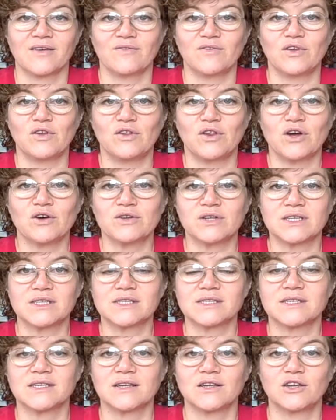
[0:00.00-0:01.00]
You
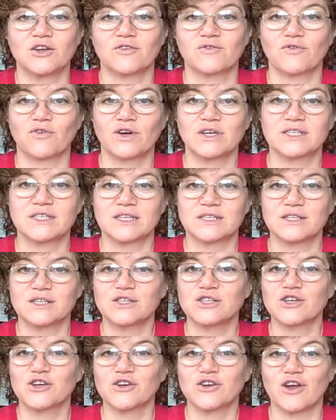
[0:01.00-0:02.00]
noticed your voice doesn't
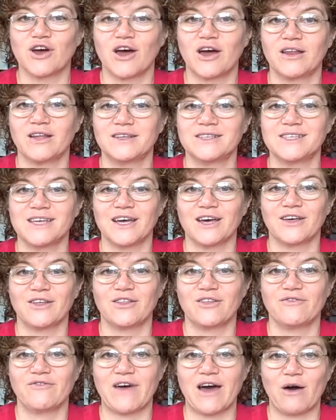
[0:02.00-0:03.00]
turn on until
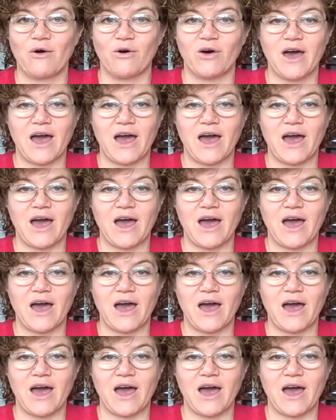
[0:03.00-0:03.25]
the vowel